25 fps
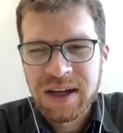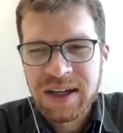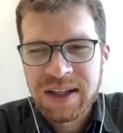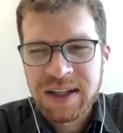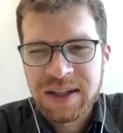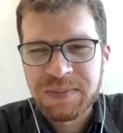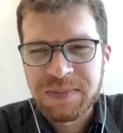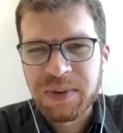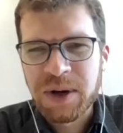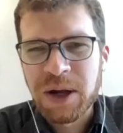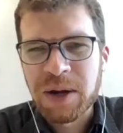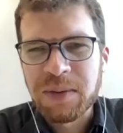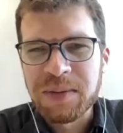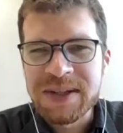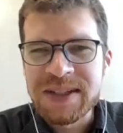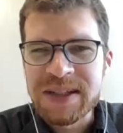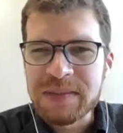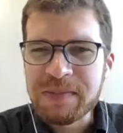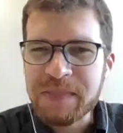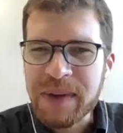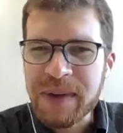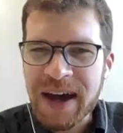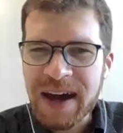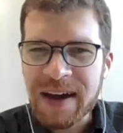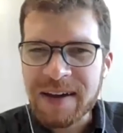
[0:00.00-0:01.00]
diplomacy
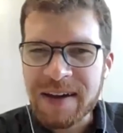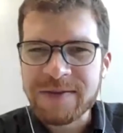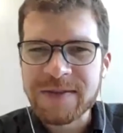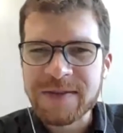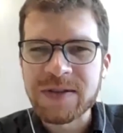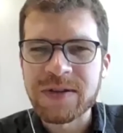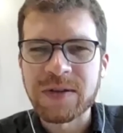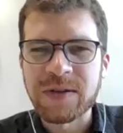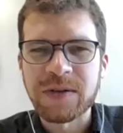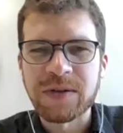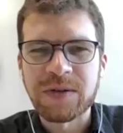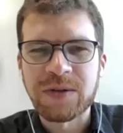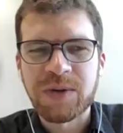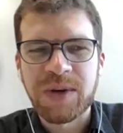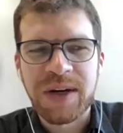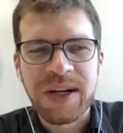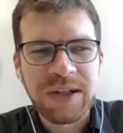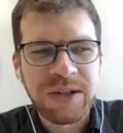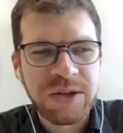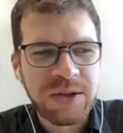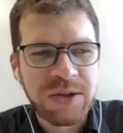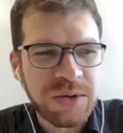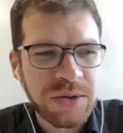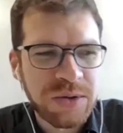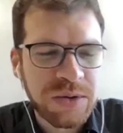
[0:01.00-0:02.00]
path, so try
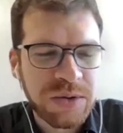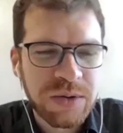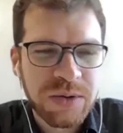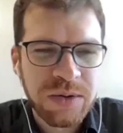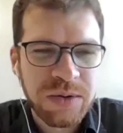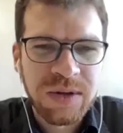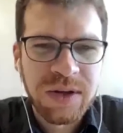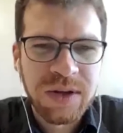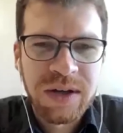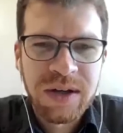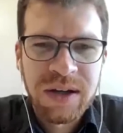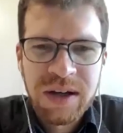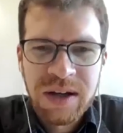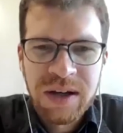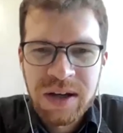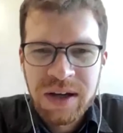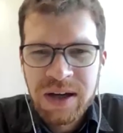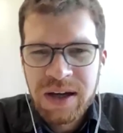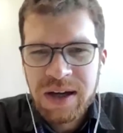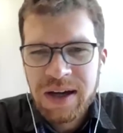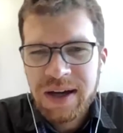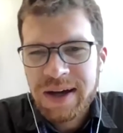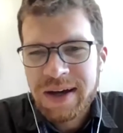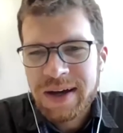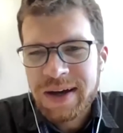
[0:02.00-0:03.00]
to
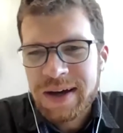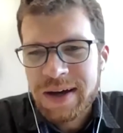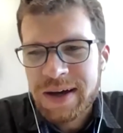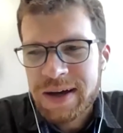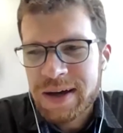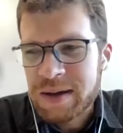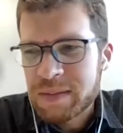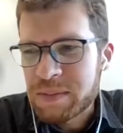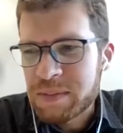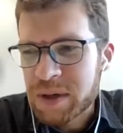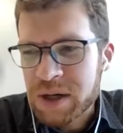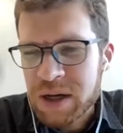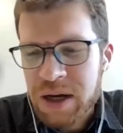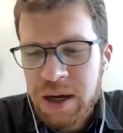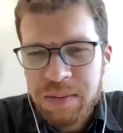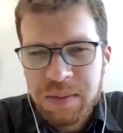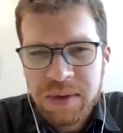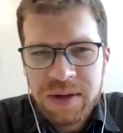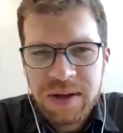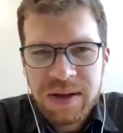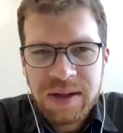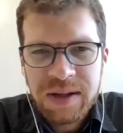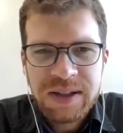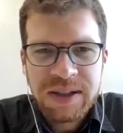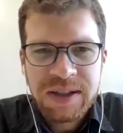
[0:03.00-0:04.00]
become
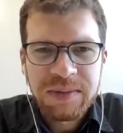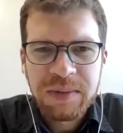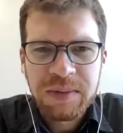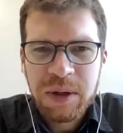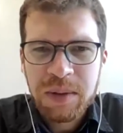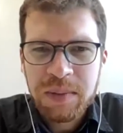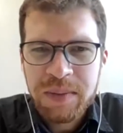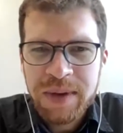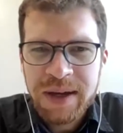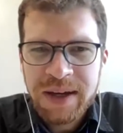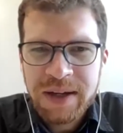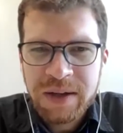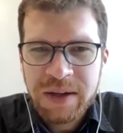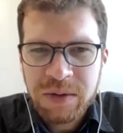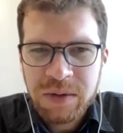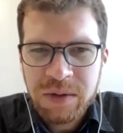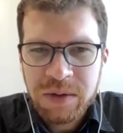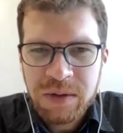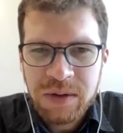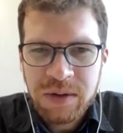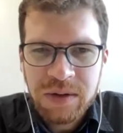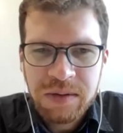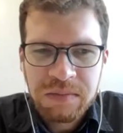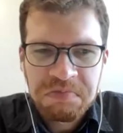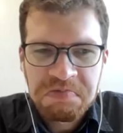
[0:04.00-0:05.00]
a diplomat
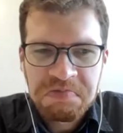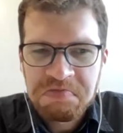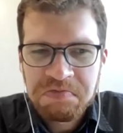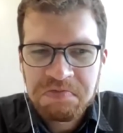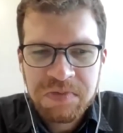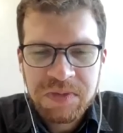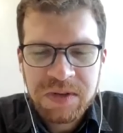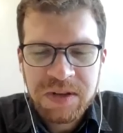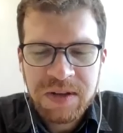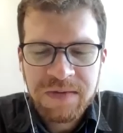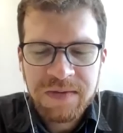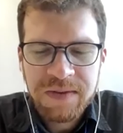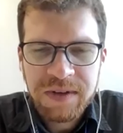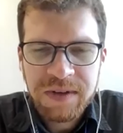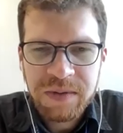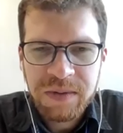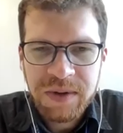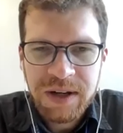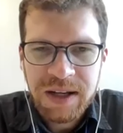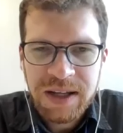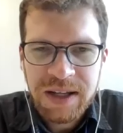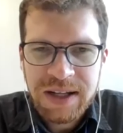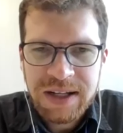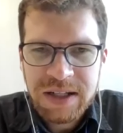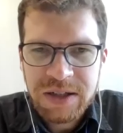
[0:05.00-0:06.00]
or something
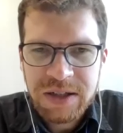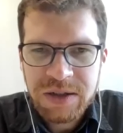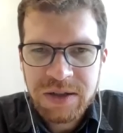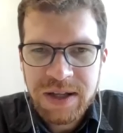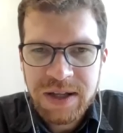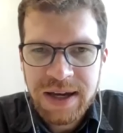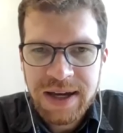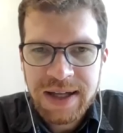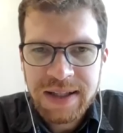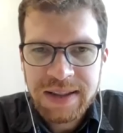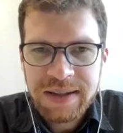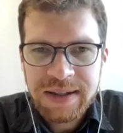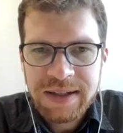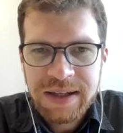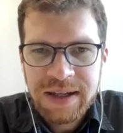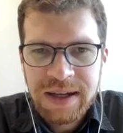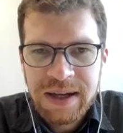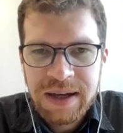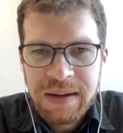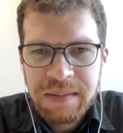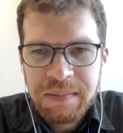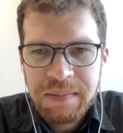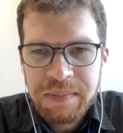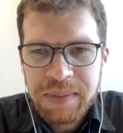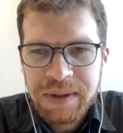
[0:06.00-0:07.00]
related to that.
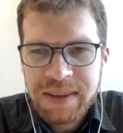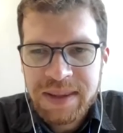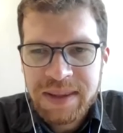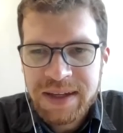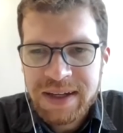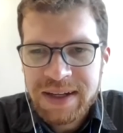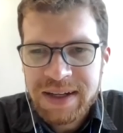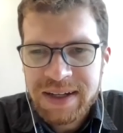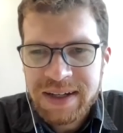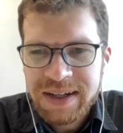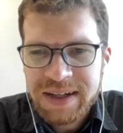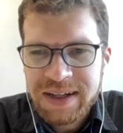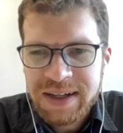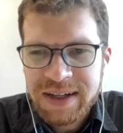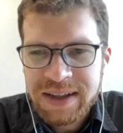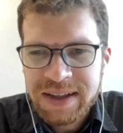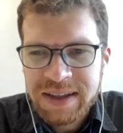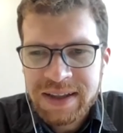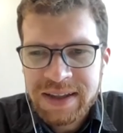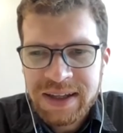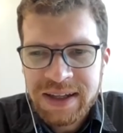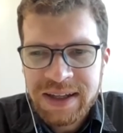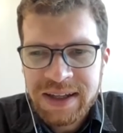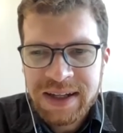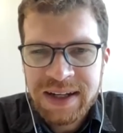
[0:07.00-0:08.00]
But then
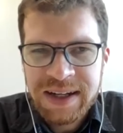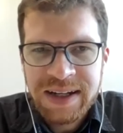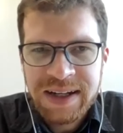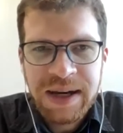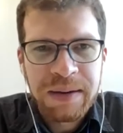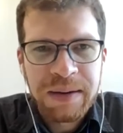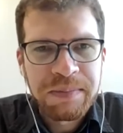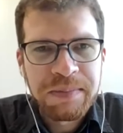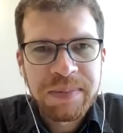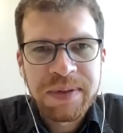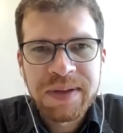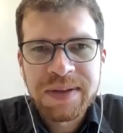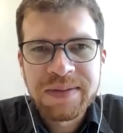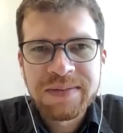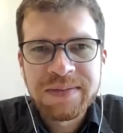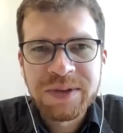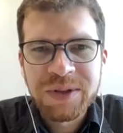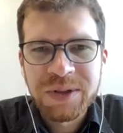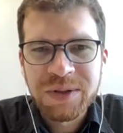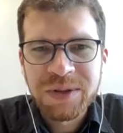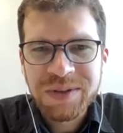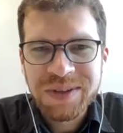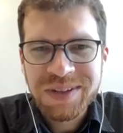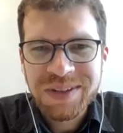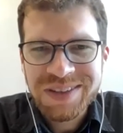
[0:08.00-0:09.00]
I ended up
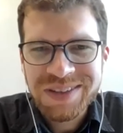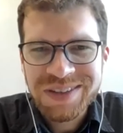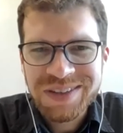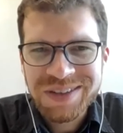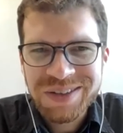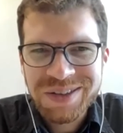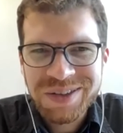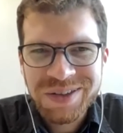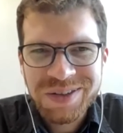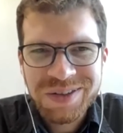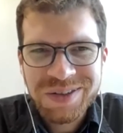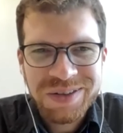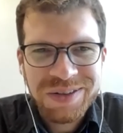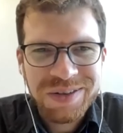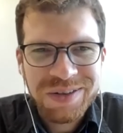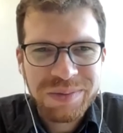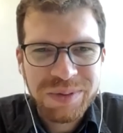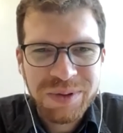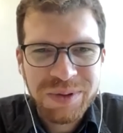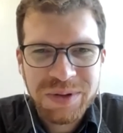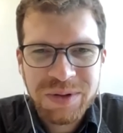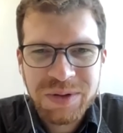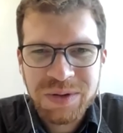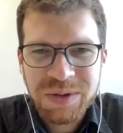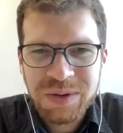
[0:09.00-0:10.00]
choosing to
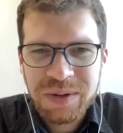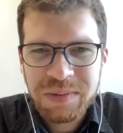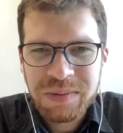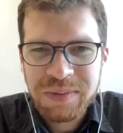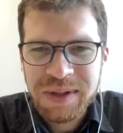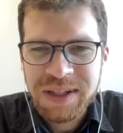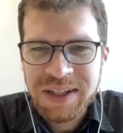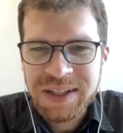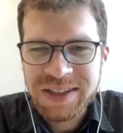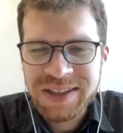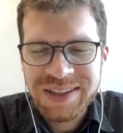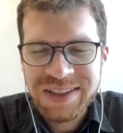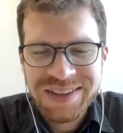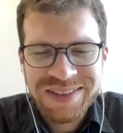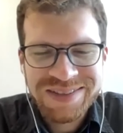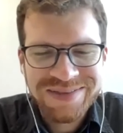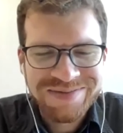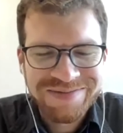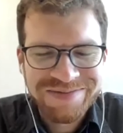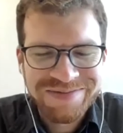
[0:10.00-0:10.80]
pursue a PhD.